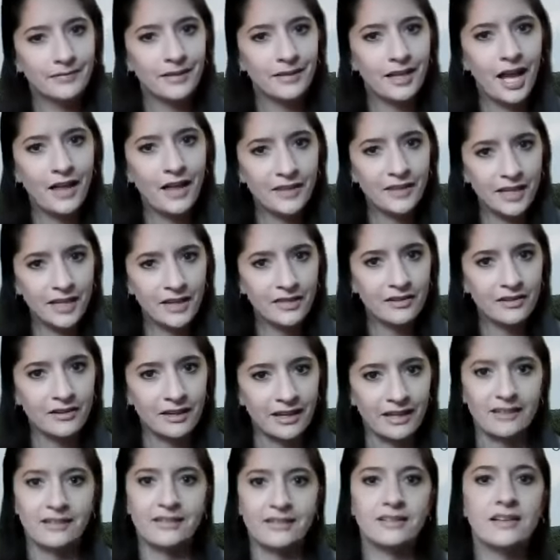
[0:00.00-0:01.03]
On the other
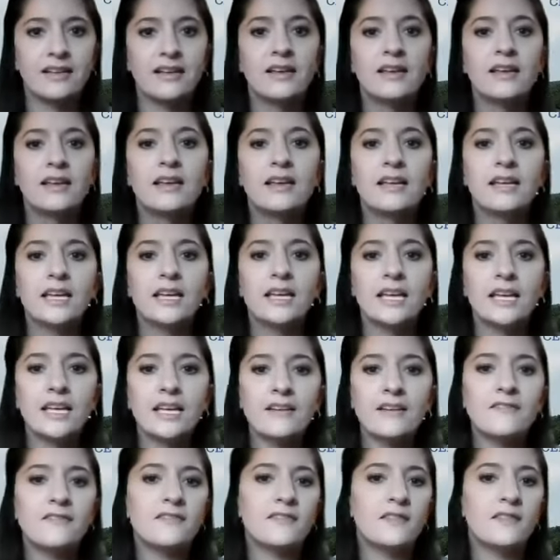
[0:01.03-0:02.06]
hand,
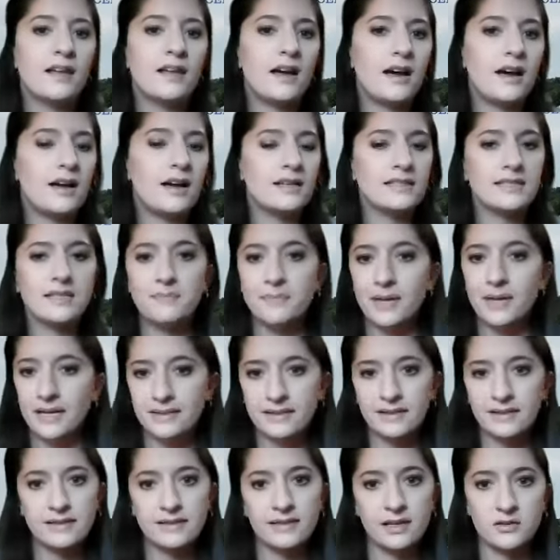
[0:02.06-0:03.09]
if some
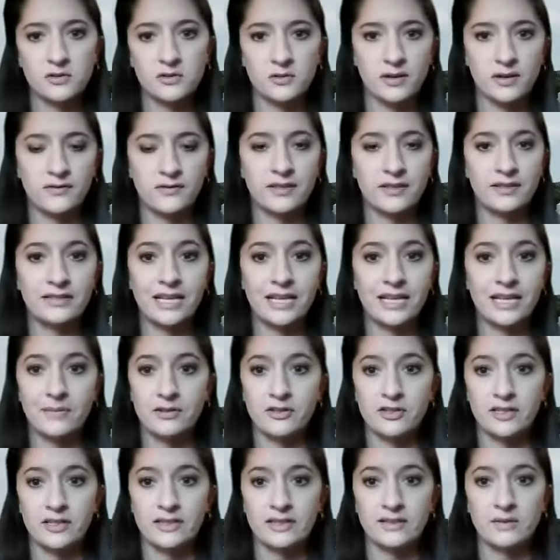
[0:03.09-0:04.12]
pesticide drift
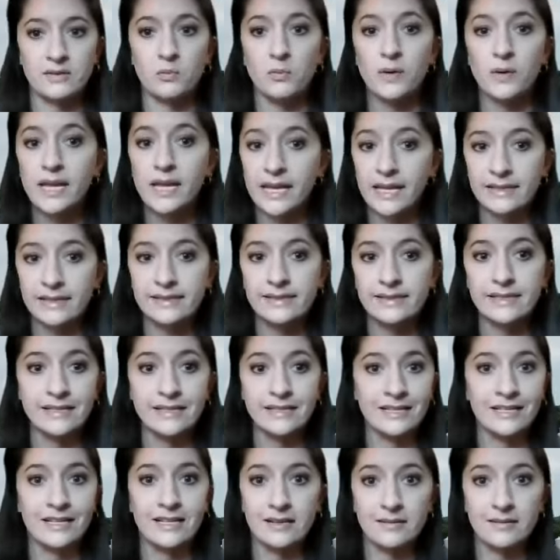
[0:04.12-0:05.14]
damages weeds
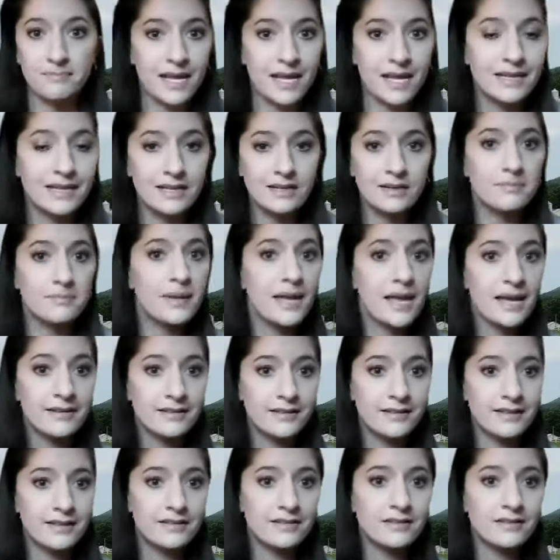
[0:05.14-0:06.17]
in an
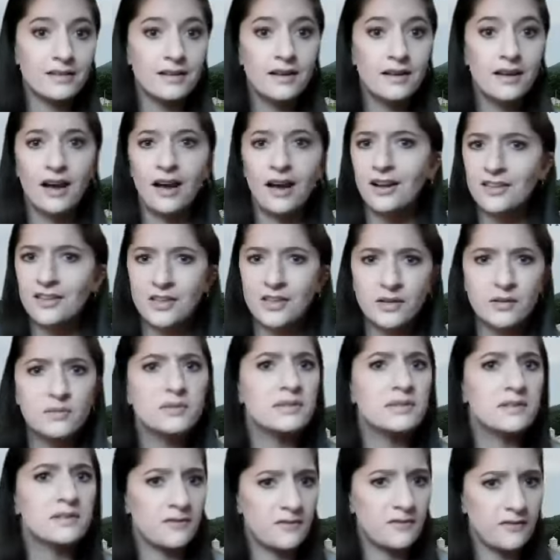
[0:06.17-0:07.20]
abandoned,
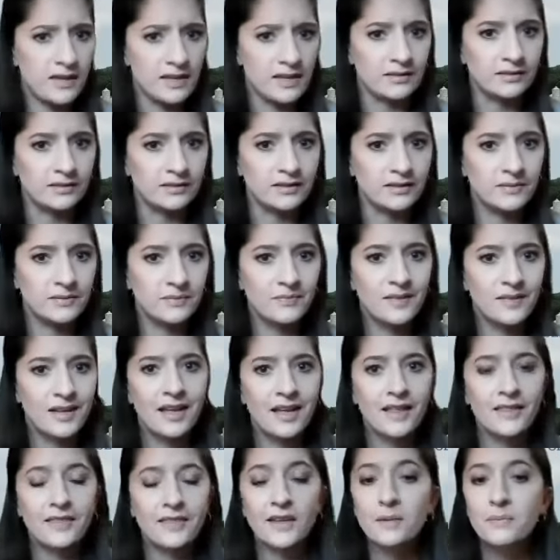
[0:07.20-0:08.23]
unused field,
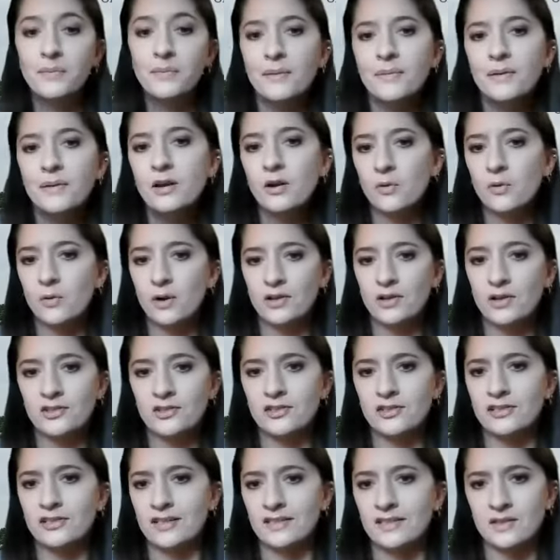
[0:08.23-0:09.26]
there may be a
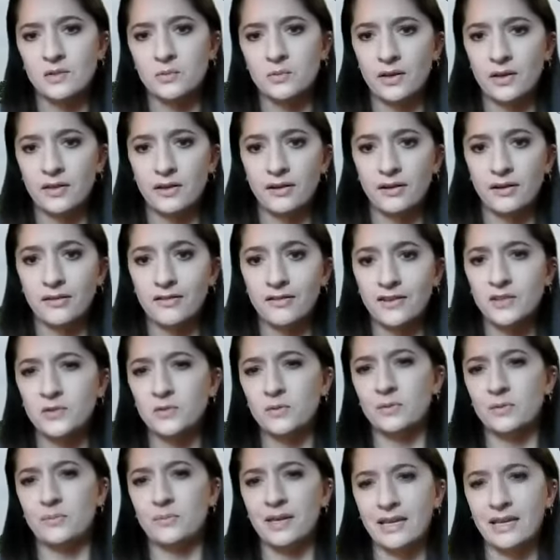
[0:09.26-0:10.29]
question as to whether this
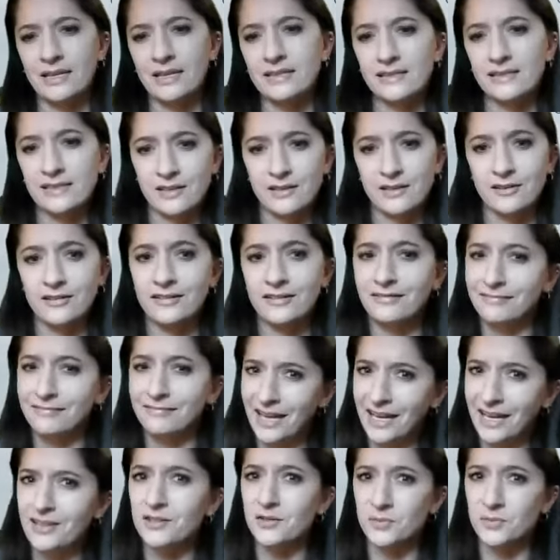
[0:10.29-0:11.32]
would be considered
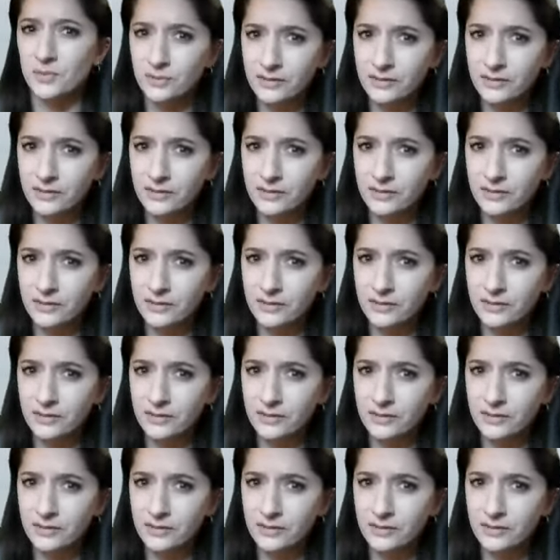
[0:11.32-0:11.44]
actual